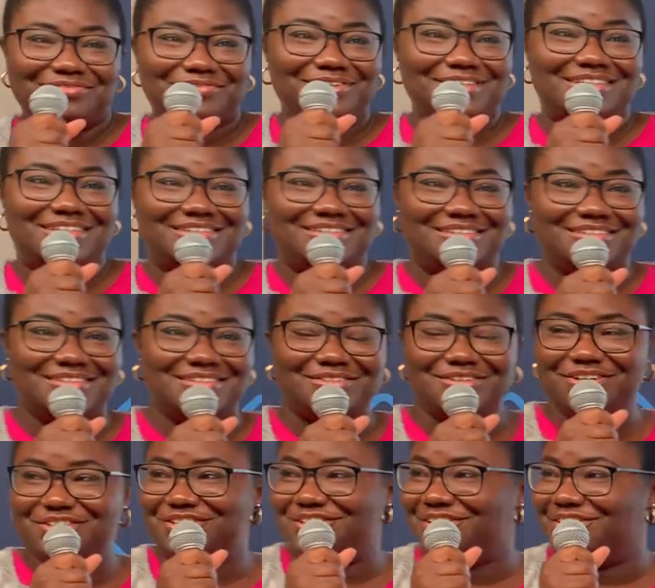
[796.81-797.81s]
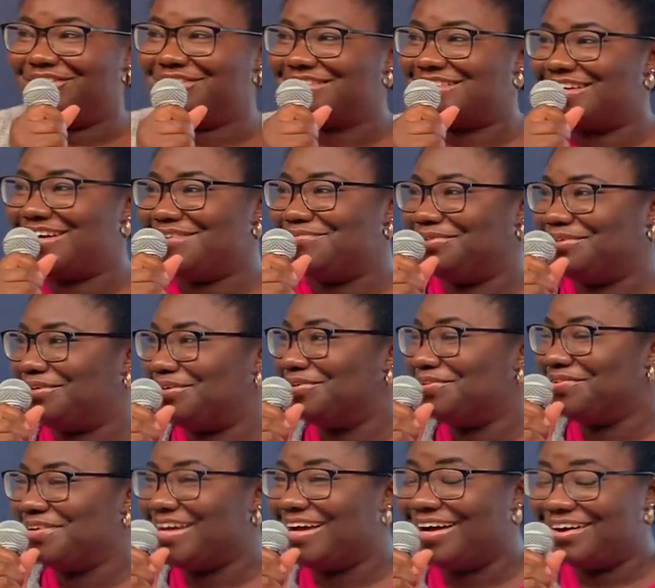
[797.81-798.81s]
which is such a long time
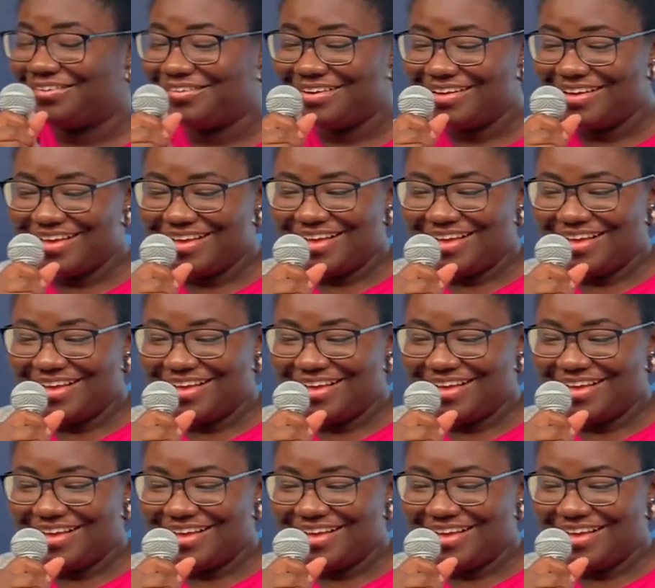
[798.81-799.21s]
ago now,